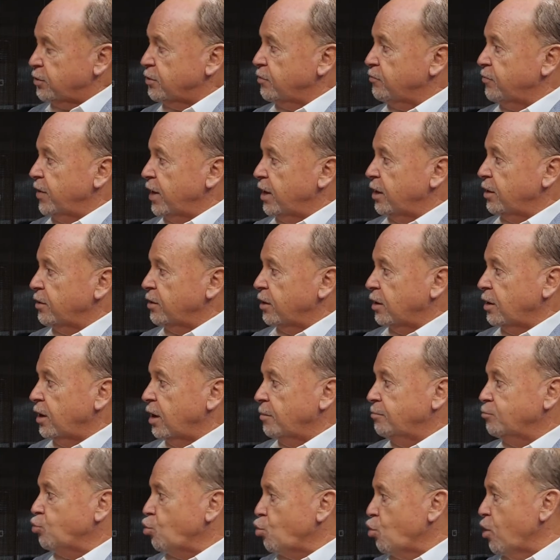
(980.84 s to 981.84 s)
that's a fan of the
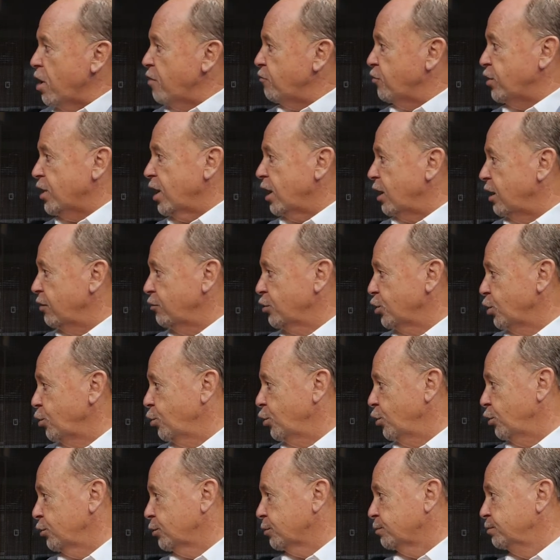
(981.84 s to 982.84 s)
club, wherever they live in the
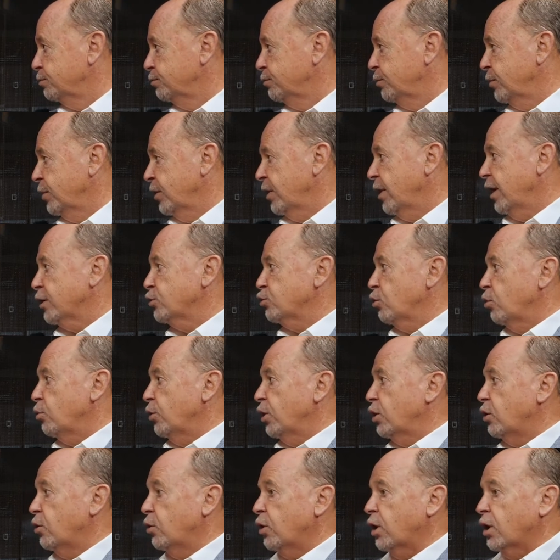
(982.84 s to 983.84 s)
world. That's what
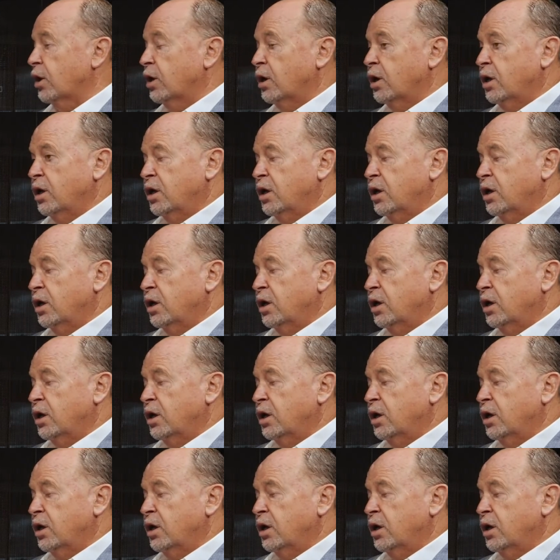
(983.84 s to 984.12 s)
we're doing.